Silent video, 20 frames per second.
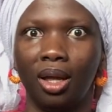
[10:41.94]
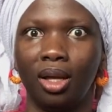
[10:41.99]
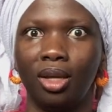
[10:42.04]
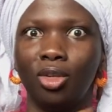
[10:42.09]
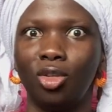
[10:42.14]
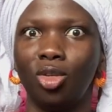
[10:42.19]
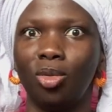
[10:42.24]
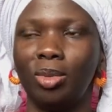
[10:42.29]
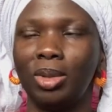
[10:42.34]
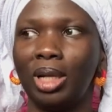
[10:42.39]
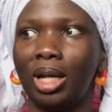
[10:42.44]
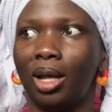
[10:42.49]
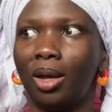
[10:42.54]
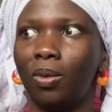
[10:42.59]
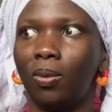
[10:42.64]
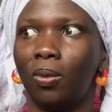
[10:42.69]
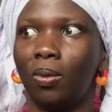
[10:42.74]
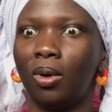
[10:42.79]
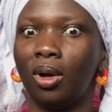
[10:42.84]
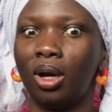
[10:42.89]
You'll be like,
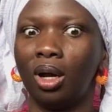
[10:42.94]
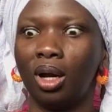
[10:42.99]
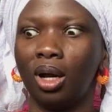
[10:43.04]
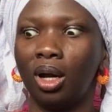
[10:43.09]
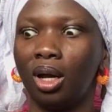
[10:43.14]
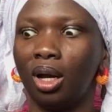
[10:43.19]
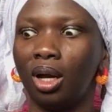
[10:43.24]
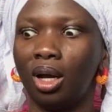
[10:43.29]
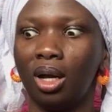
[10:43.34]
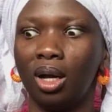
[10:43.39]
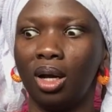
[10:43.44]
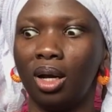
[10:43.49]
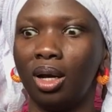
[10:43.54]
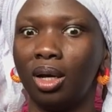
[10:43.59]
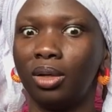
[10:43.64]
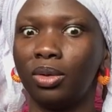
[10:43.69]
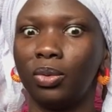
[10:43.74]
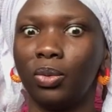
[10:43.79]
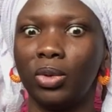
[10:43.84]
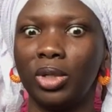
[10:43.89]

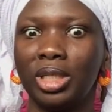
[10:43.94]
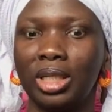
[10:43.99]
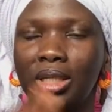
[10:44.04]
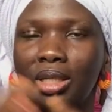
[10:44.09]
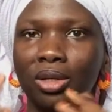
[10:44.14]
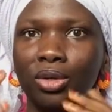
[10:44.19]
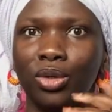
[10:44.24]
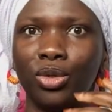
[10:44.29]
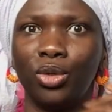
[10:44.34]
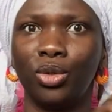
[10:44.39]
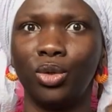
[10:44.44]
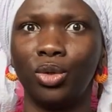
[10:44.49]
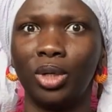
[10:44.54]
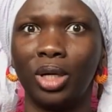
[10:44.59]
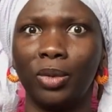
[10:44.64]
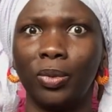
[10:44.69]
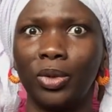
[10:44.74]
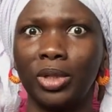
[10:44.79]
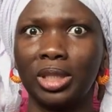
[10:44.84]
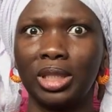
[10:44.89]
"What? Was it not you that
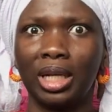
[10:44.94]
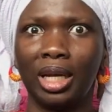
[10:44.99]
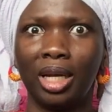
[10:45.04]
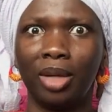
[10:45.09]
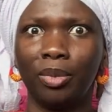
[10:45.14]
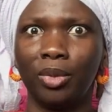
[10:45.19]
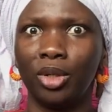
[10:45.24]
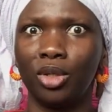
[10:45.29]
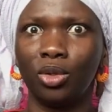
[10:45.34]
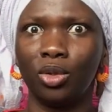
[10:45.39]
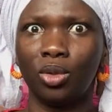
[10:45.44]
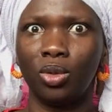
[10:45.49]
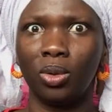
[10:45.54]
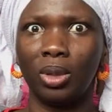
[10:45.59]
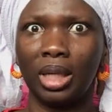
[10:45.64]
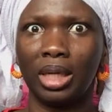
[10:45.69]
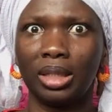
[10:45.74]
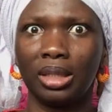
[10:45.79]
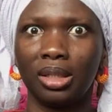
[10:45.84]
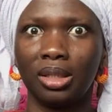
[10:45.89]
was telling me to do
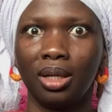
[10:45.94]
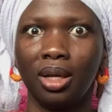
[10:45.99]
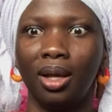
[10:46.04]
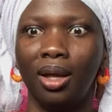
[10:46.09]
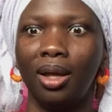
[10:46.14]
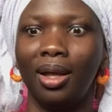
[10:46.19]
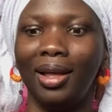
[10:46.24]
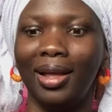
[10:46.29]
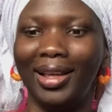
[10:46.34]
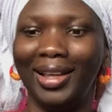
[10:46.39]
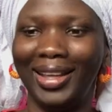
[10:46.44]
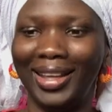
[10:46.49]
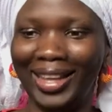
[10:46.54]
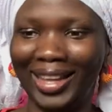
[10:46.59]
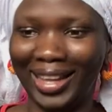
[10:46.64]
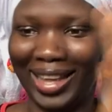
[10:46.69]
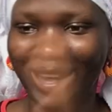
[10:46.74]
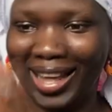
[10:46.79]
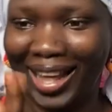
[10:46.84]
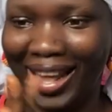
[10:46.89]
this?"
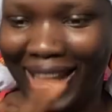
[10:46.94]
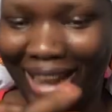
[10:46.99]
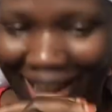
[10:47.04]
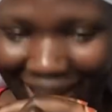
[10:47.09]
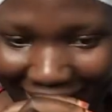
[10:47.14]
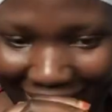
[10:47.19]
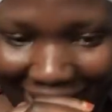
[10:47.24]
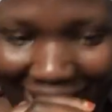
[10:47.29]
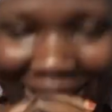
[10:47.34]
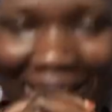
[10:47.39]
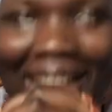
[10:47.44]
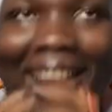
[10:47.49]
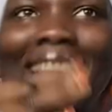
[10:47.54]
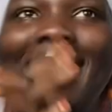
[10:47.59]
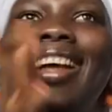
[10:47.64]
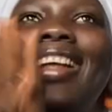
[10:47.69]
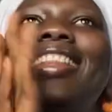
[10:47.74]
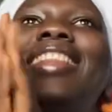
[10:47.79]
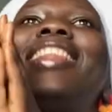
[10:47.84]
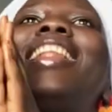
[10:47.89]

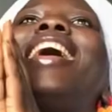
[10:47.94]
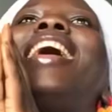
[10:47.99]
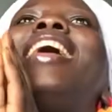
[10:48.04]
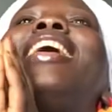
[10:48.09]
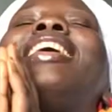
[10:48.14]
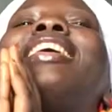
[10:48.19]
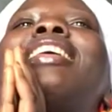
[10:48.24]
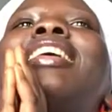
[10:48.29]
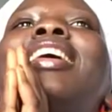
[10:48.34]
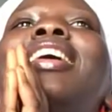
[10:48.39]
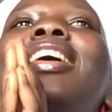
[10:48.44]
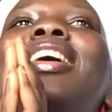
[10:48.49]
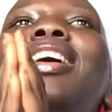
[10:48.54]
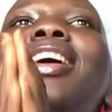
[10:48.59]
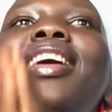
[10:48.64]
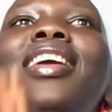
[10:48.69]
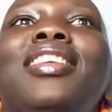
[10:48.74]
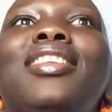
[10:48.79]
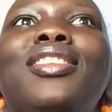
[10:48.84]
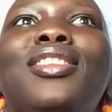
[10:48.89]
Like,
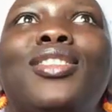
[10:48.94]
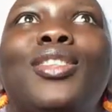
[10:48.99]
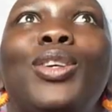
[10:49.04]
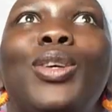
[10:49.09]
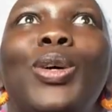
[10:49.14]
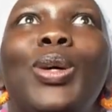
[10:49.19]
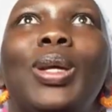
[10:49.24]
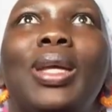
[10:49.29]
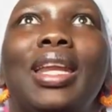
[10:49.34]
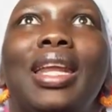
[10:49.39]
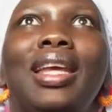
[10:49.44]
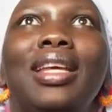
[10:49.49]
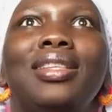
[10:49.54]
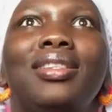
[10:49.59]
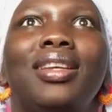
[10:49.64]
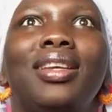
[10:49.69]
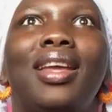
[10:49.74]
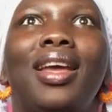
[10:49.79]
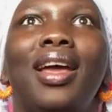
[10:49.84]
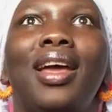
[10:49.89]
it's so
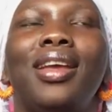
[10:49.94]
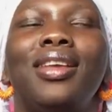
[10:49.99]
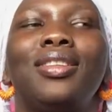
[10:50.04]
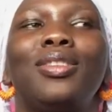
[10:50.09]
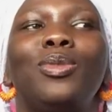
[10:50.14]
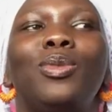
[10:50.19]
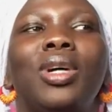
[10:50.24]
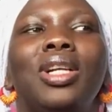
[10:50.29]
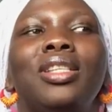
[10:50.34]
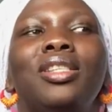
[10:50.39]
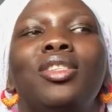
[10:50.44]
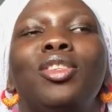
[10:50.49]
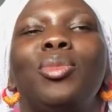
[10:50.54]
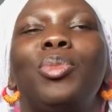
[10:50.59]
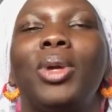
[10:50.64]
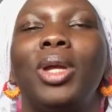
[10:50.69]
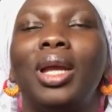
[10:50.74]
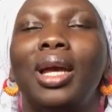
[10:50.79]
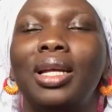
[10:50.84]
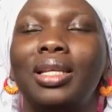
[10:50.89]
crazy, guys. Once you
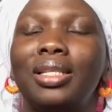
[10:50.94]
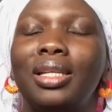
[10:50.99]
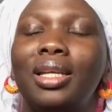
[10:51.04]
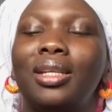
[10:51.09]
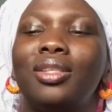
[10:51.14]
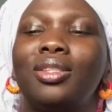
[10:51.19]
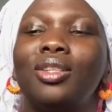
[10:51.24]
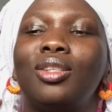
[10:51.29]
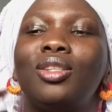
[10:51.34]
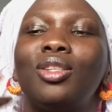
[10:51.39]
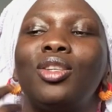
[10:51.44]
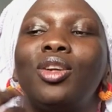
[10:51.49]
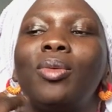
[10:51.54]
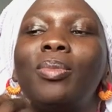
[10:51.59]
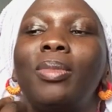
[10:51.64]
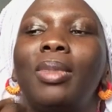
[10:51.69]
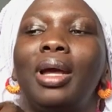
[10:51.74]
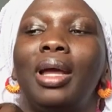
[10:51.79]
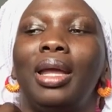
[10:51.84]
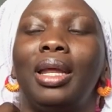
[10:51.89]
pay attention to your
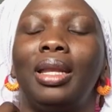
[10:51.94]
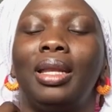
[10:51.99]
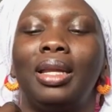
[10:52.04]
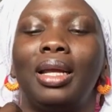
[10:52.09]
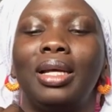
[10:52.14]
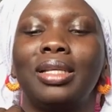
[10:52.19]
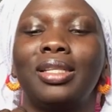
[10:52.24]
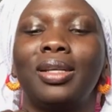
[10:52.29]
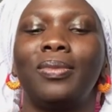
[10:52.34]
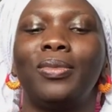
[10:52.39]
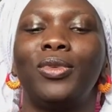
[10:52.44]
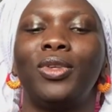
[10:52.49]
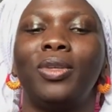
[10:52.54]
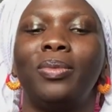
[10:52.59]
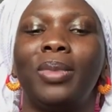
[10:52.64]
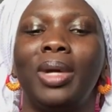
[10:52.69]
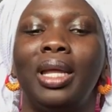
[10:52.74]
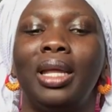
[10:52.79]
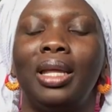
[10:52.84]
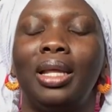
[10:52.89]
mind, as I'm doing
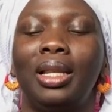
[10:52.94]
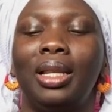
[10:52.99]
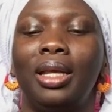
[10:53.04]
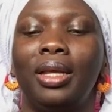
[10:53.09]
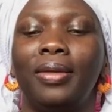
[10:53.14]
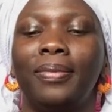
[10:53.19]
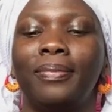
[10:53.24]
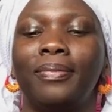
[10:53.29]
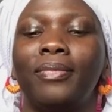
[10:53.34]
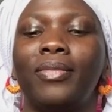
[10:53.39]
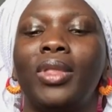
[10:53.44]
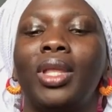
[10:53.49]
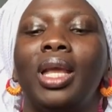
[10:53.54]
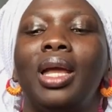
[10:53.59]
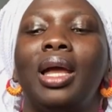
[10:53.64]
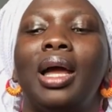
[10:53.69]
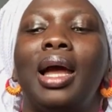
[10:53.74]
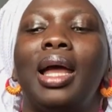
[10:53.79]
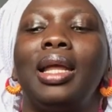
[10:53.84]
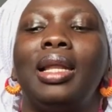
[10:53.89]
my healing,
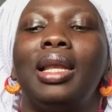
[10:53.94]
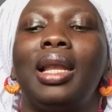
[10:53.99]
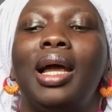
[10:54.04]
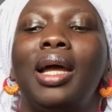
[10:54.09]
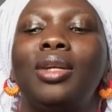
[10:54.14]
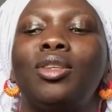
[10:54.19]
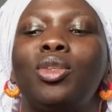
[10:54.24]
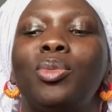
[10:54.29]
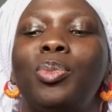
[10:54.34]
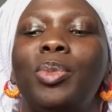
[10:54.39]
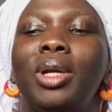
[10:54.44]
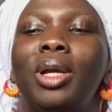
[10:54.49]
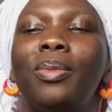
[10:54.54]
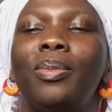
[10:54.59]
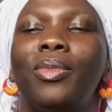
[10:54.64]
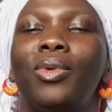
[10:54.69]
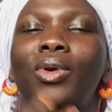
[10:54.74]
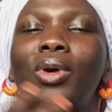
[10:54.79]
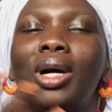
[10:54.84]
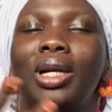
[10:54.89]
I learn to pay
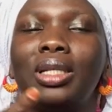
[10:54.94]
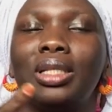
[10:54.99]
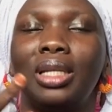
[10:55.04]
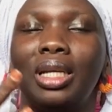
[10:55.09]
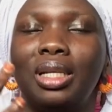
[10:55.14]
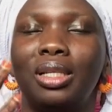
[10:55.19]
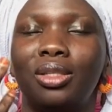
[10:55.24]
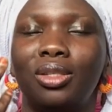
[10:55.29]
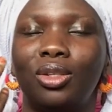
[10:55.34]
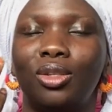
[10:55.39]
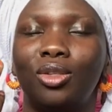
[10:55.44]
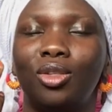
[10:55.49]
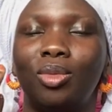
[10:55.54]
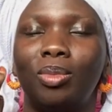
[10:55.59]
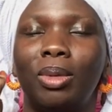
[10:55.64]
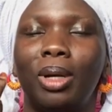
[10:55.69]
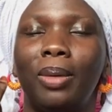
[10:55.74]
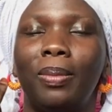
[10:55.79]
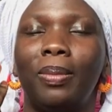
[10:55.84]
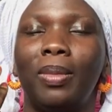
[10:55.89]
more attention to
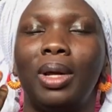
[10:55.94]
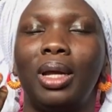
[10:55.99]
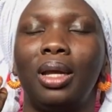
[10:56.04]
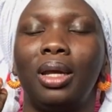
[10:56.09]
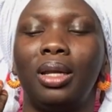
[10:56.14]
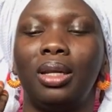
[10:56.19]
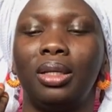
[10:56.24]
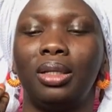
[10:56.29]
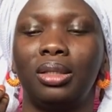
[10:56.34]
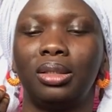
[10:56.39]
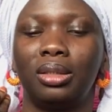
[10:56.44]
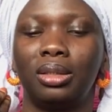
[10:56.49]
my mind,